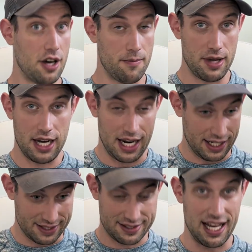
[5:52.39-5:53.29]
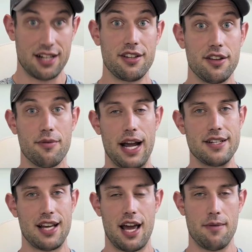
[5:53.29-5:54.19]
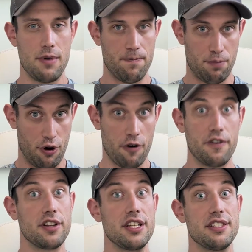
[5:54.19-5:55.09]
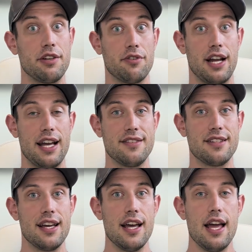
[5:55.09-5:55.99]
come in at exactly the right time, perfectly synchronized.